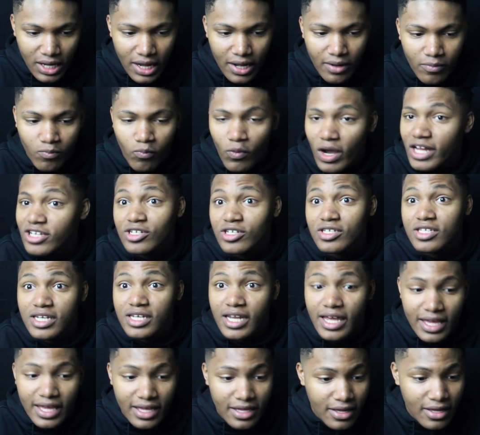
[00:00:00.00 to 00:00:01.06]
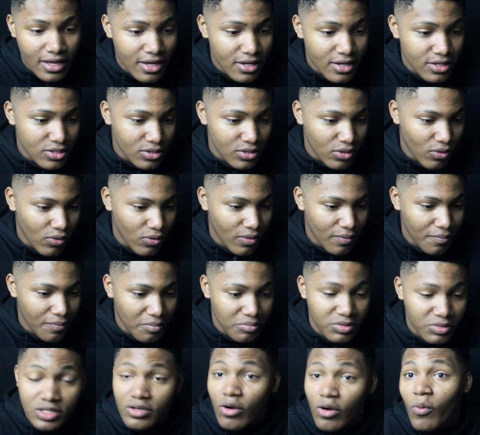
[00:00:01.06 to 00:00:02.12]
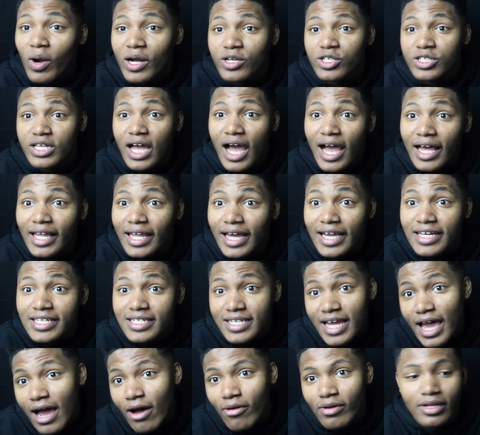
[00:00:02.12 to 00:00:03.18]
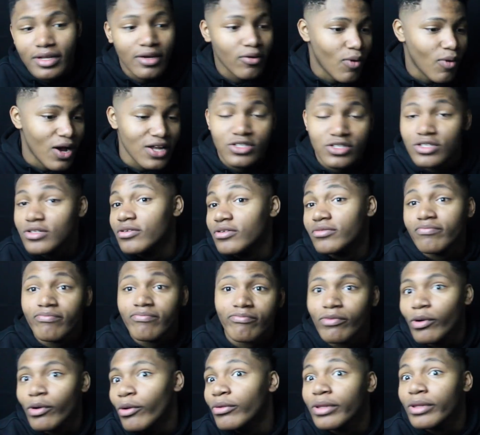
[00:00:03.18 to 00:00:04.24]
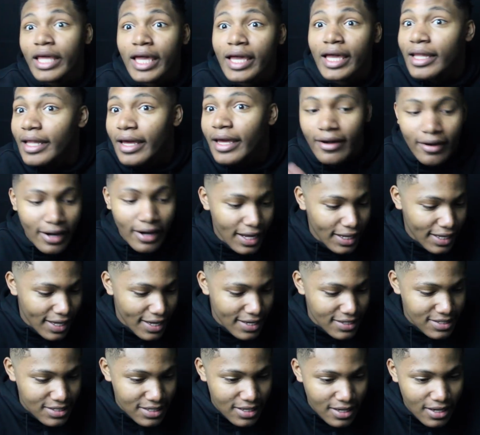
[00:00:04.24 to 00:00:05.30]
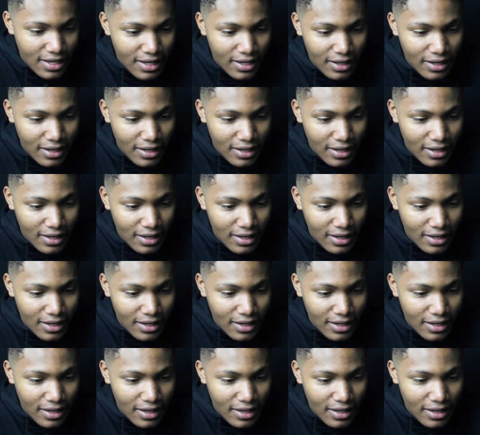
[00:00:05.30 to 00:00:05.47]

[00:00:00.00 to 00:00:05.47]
I'd watch it today. So I'm just gonna watch the highlights now and then watch the full thing later, I guess.